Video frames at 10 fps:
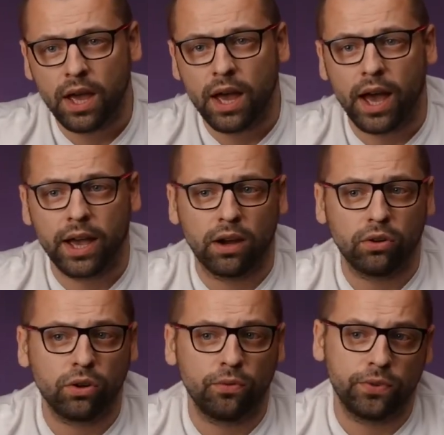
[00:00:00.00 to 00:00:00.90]
I have
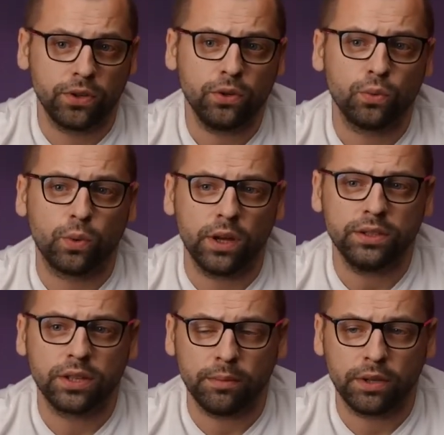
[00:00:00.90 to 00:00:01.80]
configured one
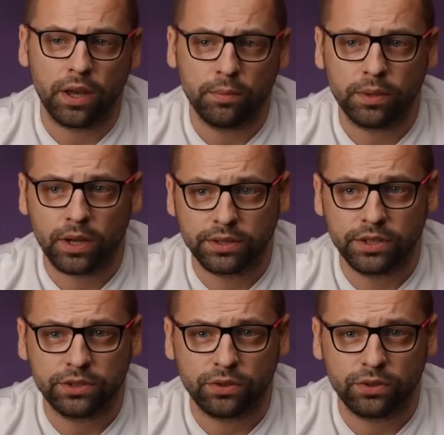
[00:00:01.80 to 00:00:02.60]
dummy IP address